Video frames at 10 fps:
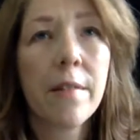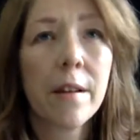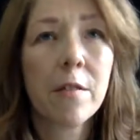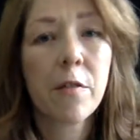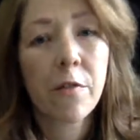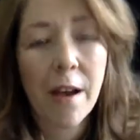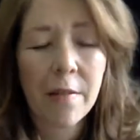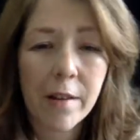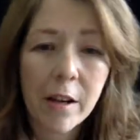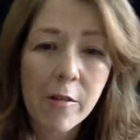than
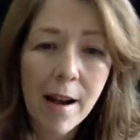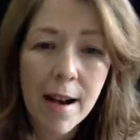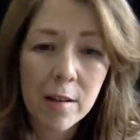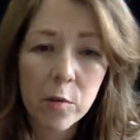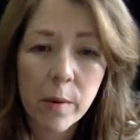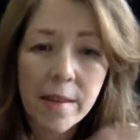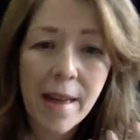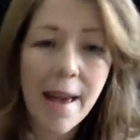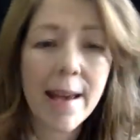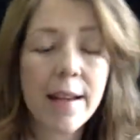faffing around with
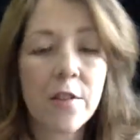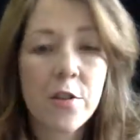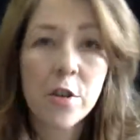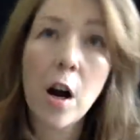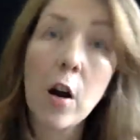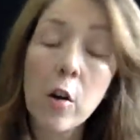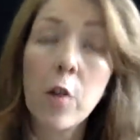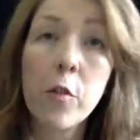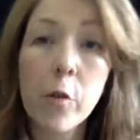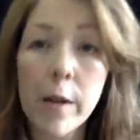a jar
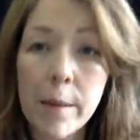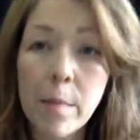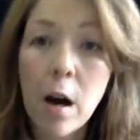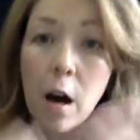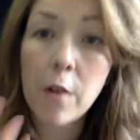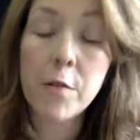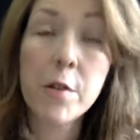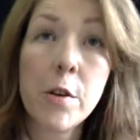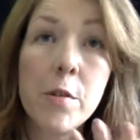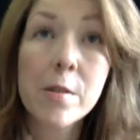of cream
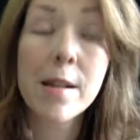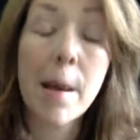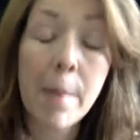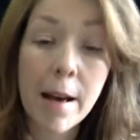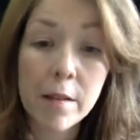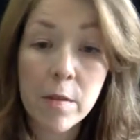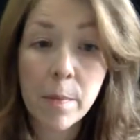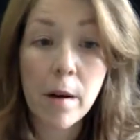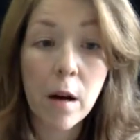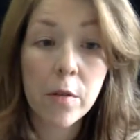after you step out of the
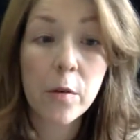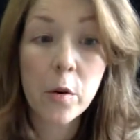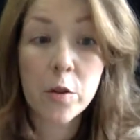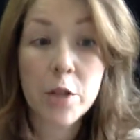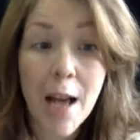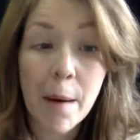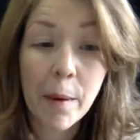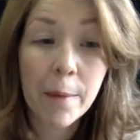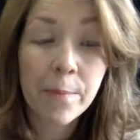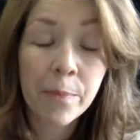bath or the
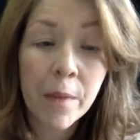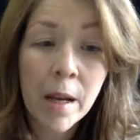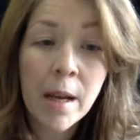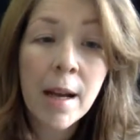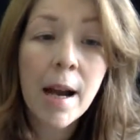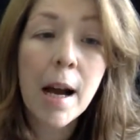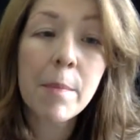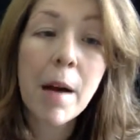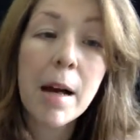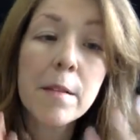shower.
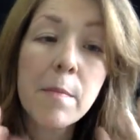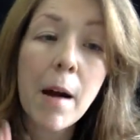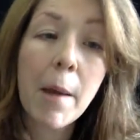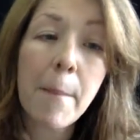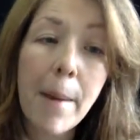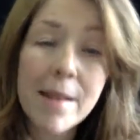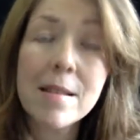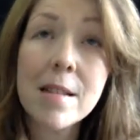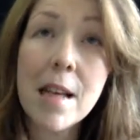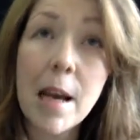And my
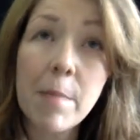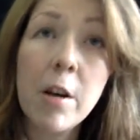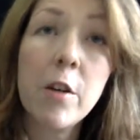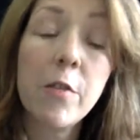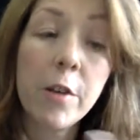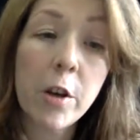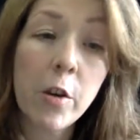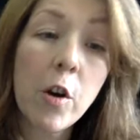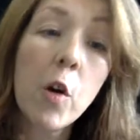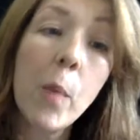best tip for
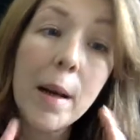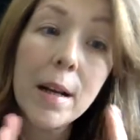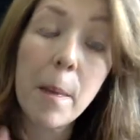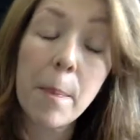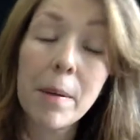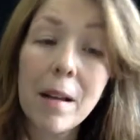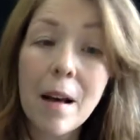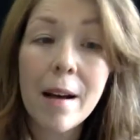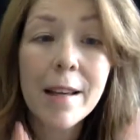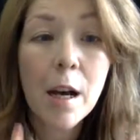you when
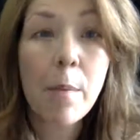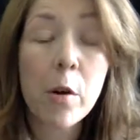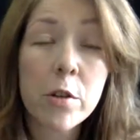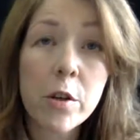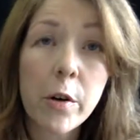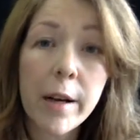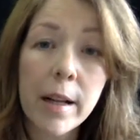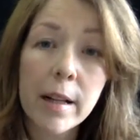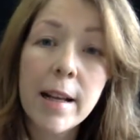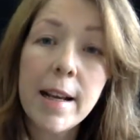applying a body
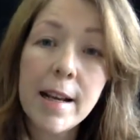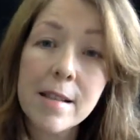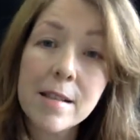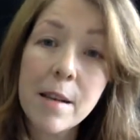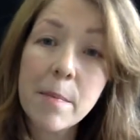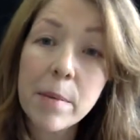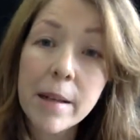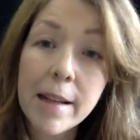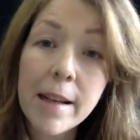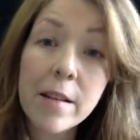oil is
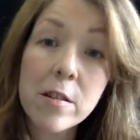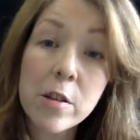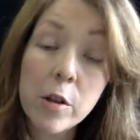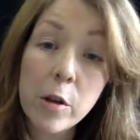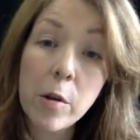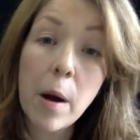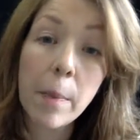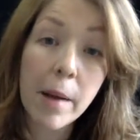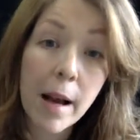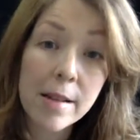simply to
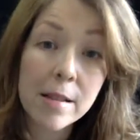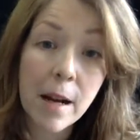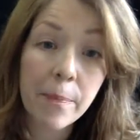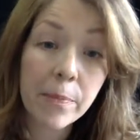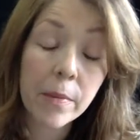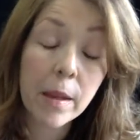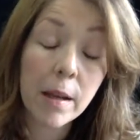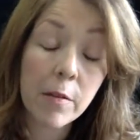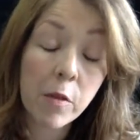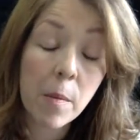apply some
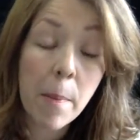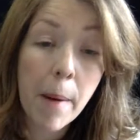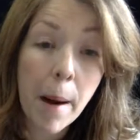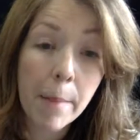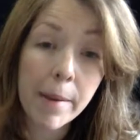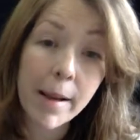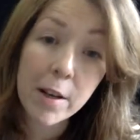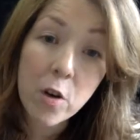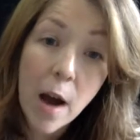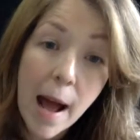from a pump
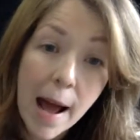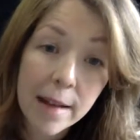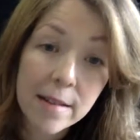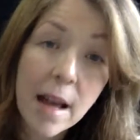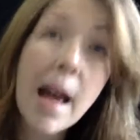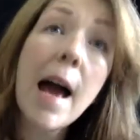in your hand